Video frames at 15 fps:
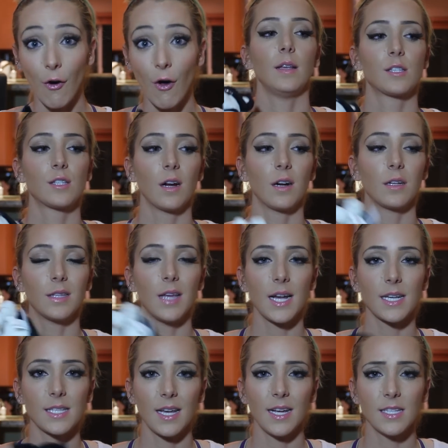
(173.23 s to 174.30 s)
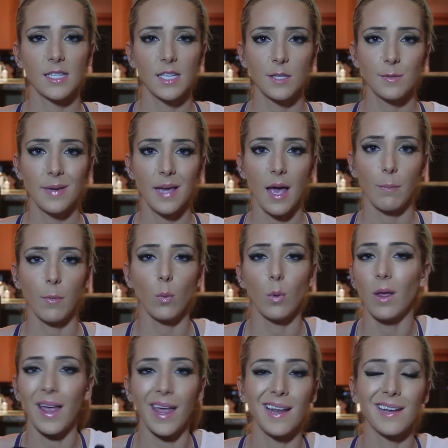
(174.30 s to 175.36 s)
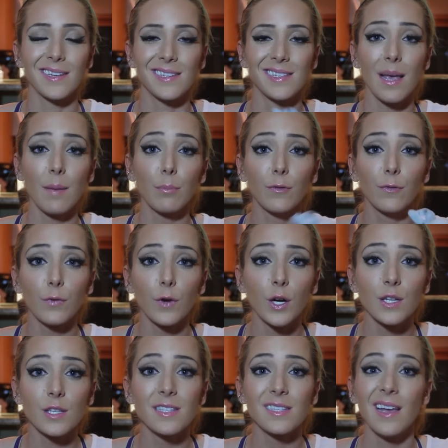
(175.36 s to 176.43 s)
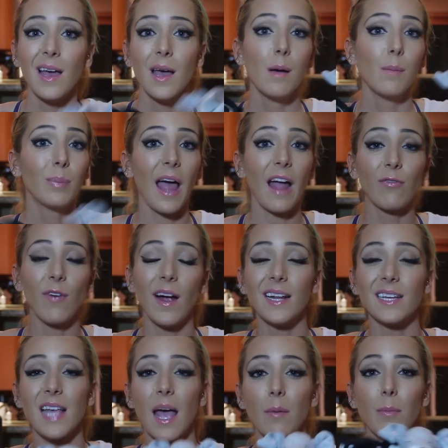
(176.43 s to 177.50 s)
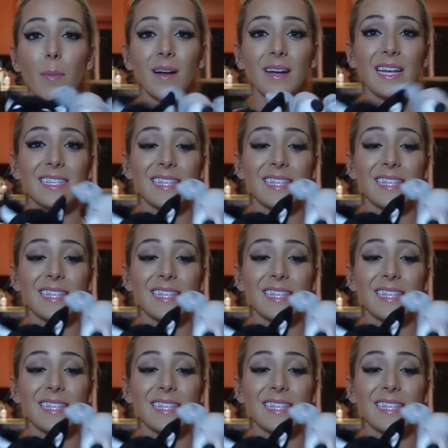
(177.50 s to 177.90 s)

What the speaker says: It started last night at 6 p.m. and will end December 1st, Black Friday, Cyber Monday